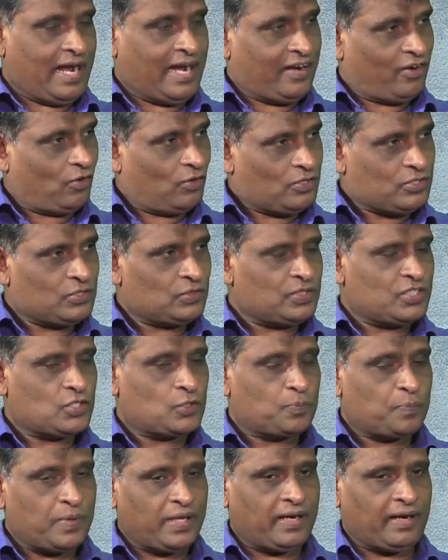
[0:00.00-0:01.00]
and also the
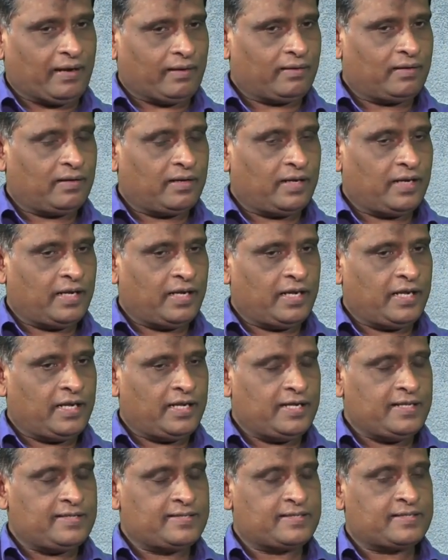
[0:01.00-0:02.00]
Spirit
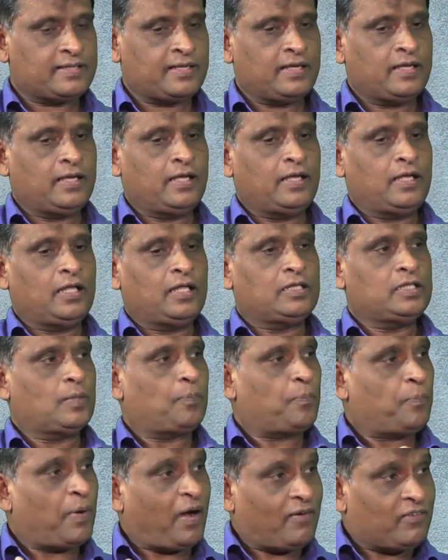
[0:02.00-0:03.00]
is
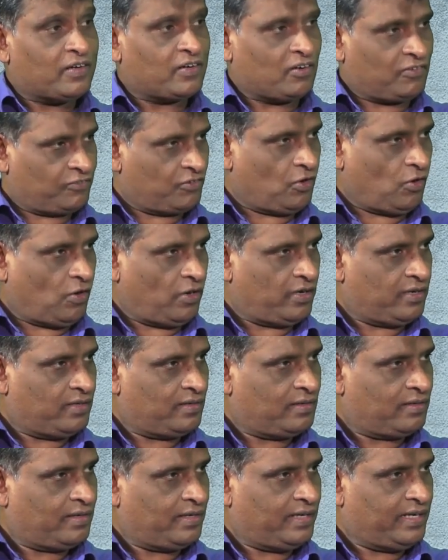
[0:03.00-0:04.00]
the power of God
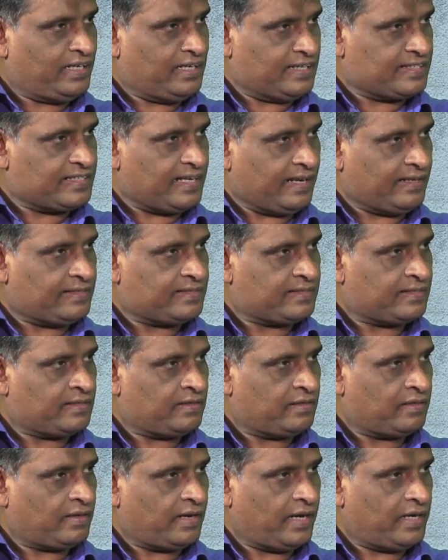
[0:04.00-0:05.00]
in a sense,
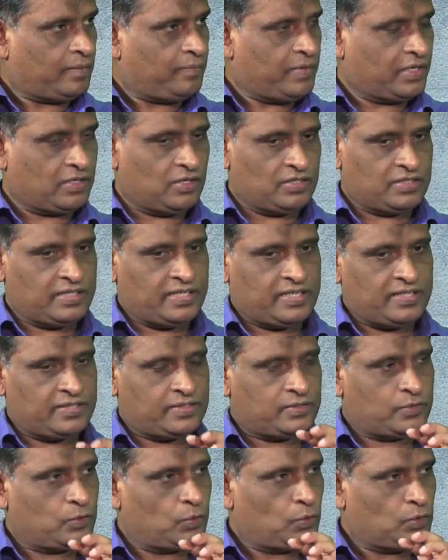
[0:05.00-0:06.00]
right? Because it
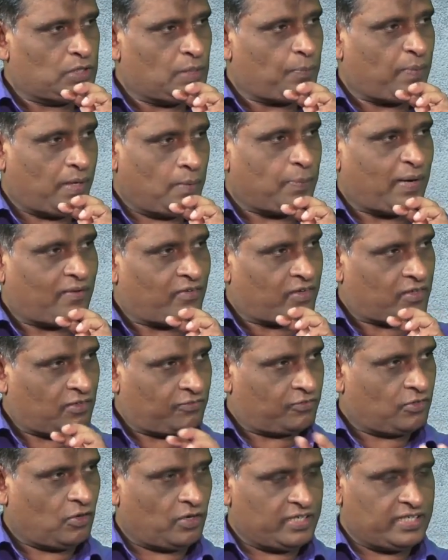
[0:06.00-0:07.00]
is through the power
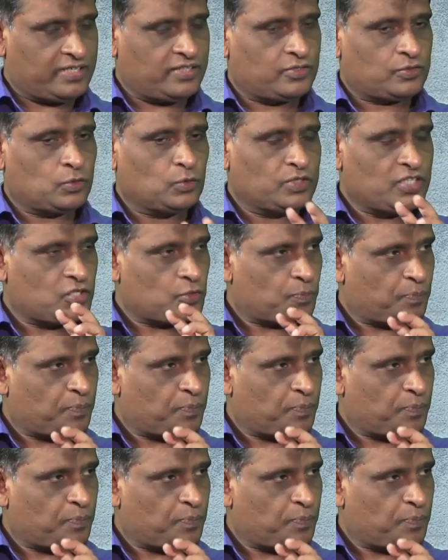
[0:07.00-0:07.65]
of God, it is through the